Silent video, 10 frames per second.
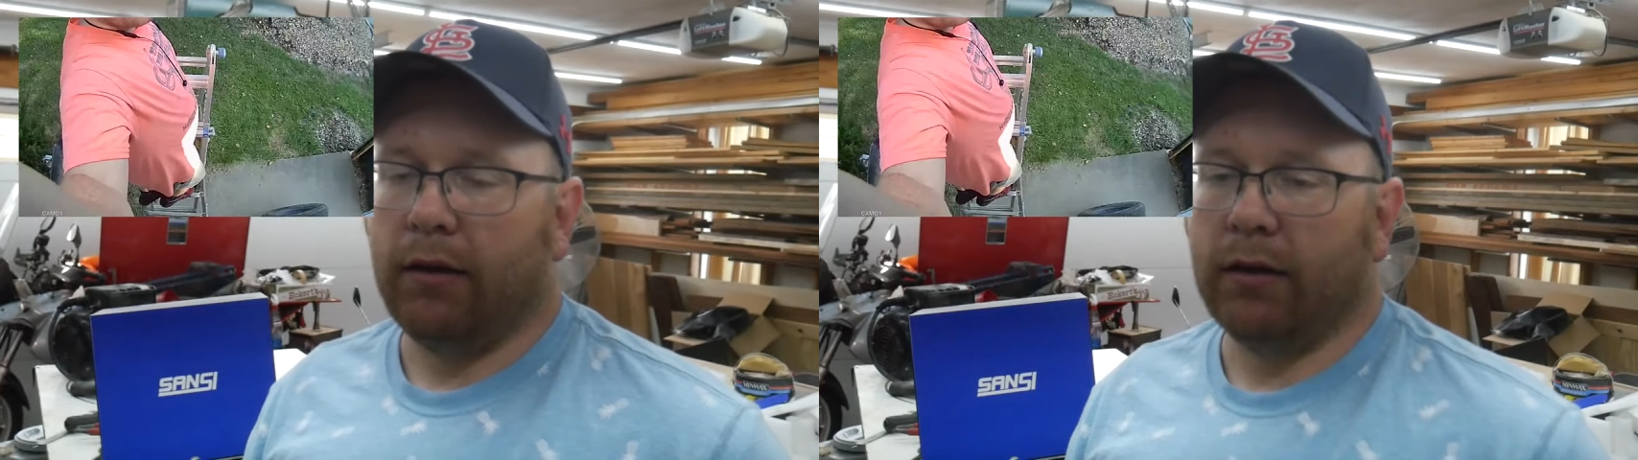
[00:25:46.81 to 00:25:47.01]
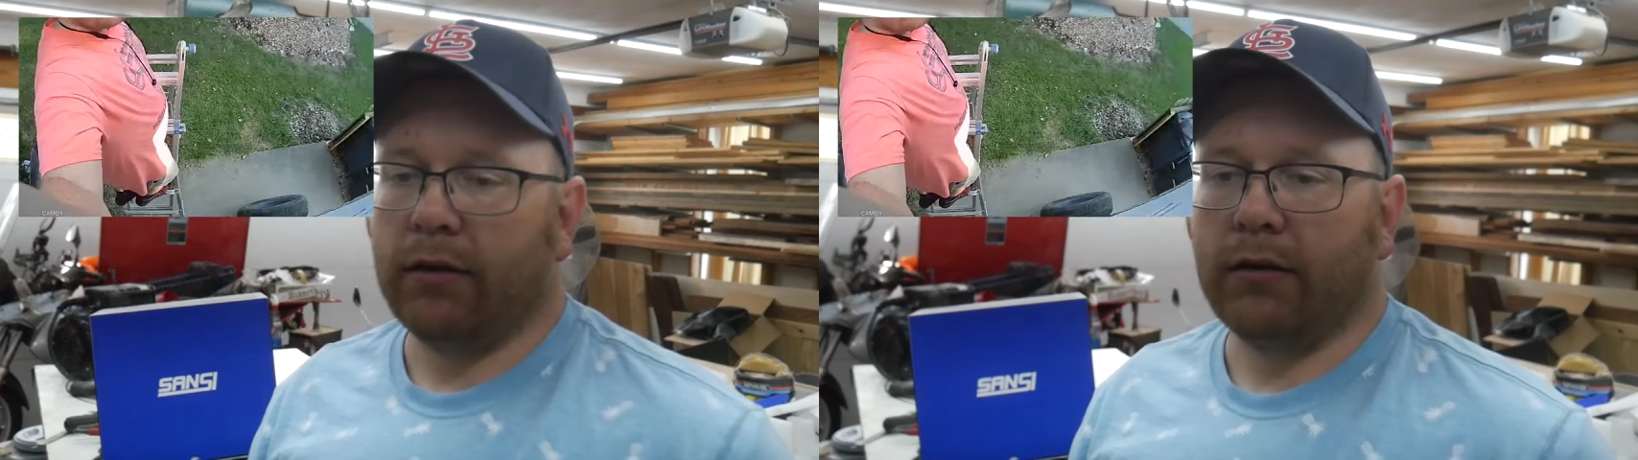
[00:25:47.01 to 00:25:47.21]

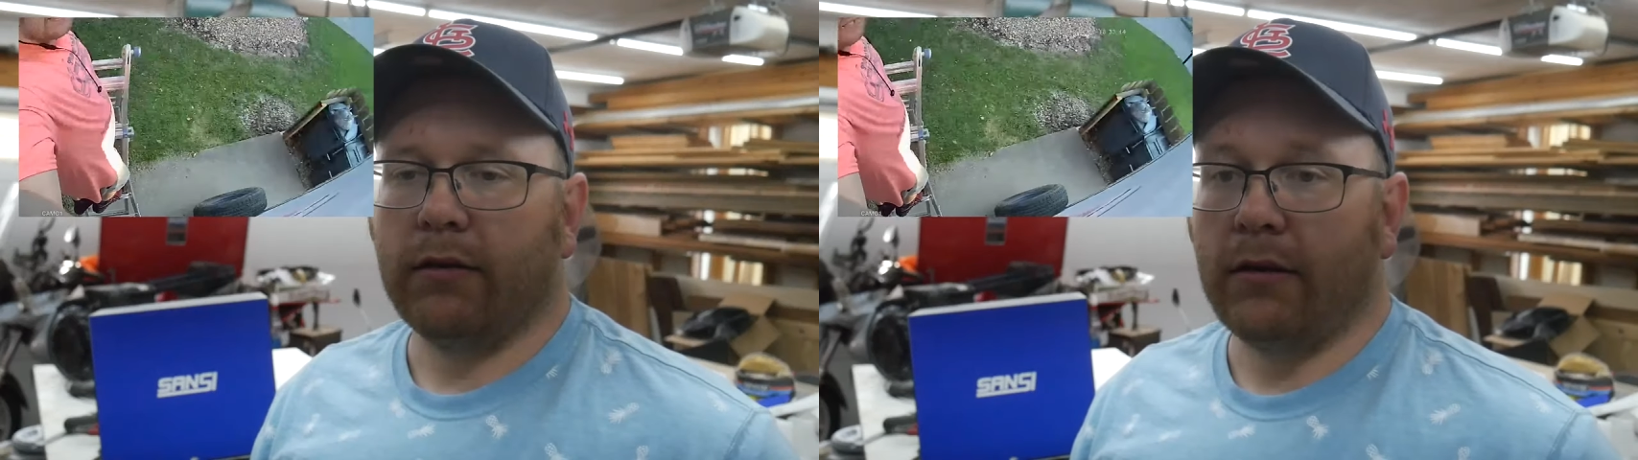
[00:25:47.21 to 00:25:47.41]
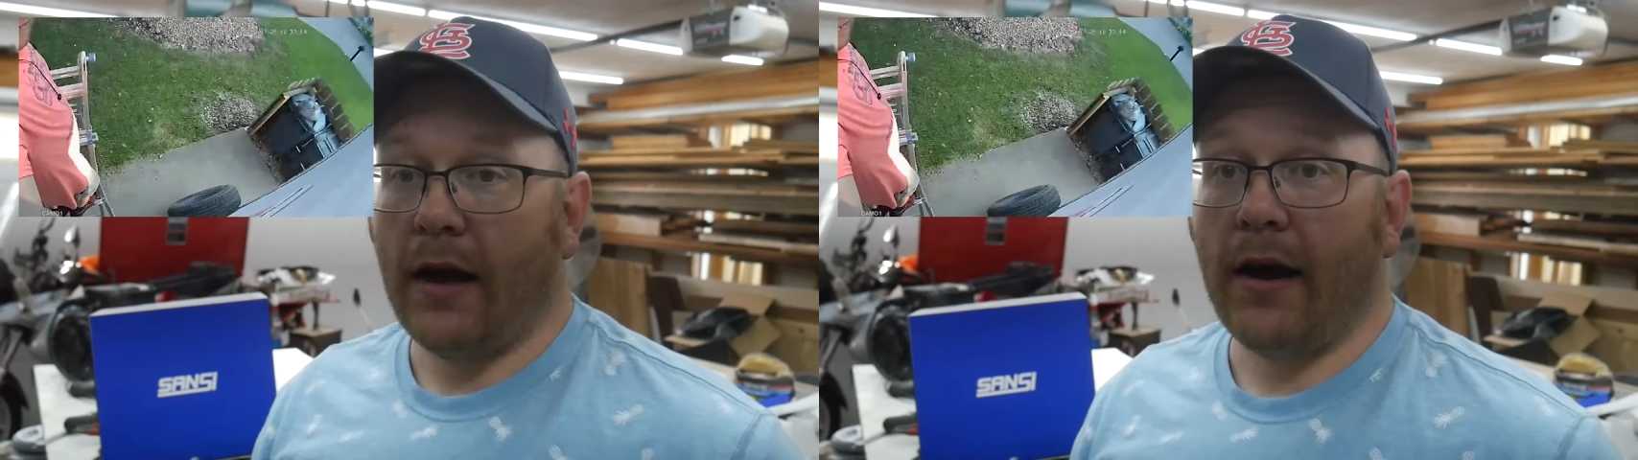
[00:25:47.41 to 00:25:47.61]

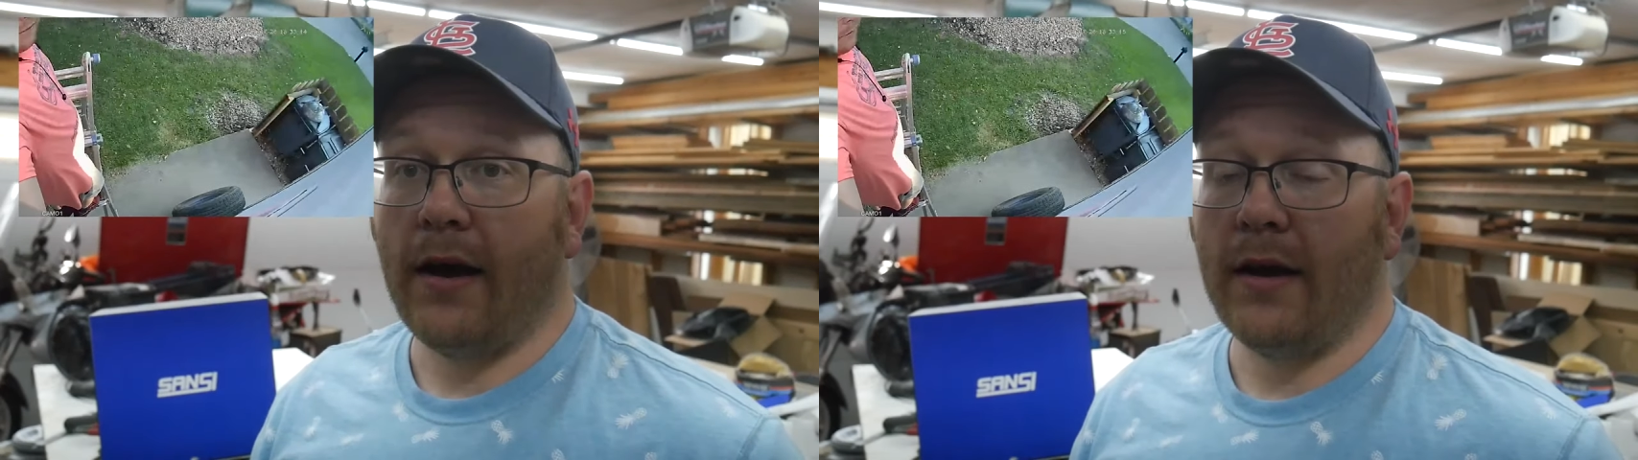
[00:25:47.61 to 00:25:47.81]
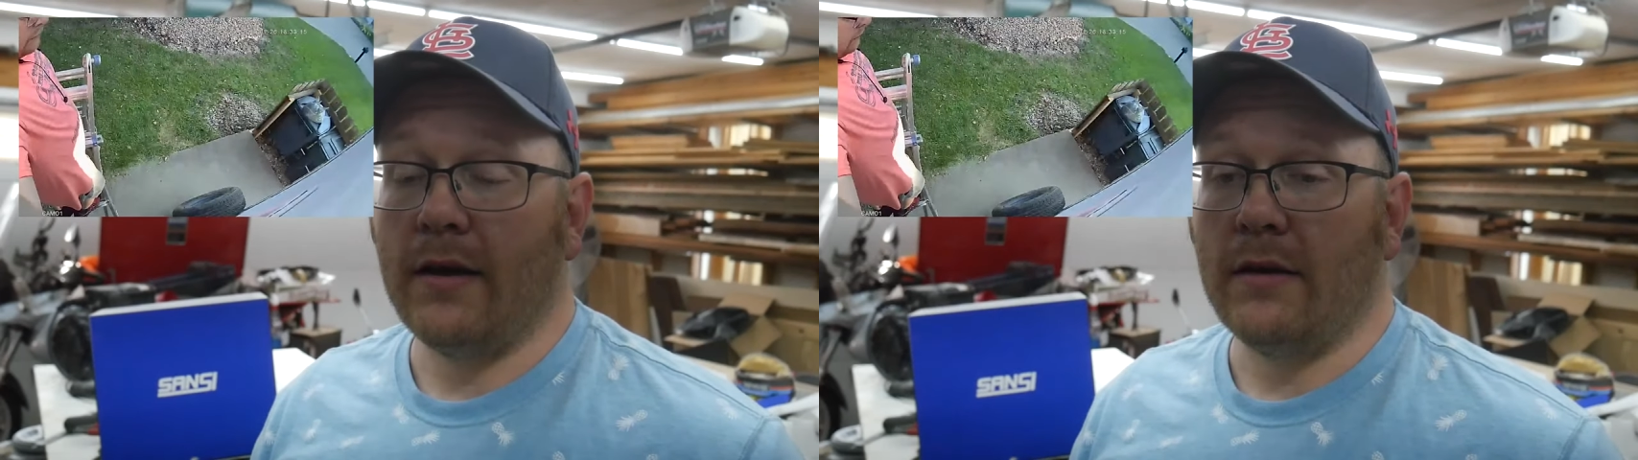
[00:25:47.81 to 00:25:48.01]
it's
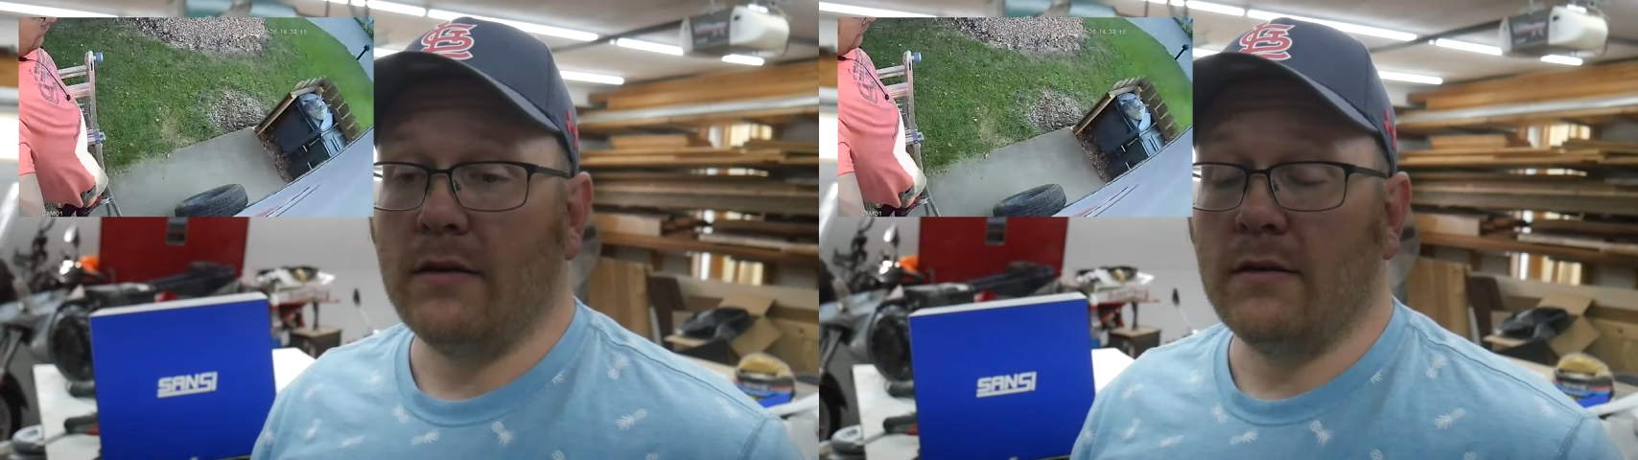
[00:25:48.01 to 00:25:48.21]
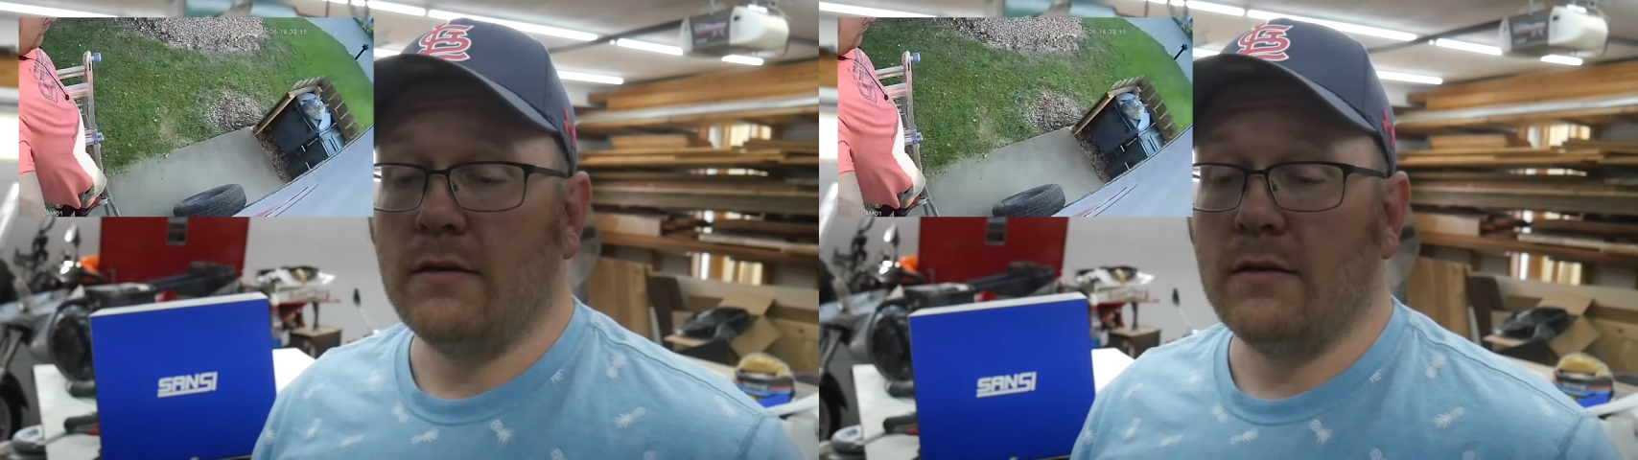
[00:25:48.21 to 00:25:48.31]
high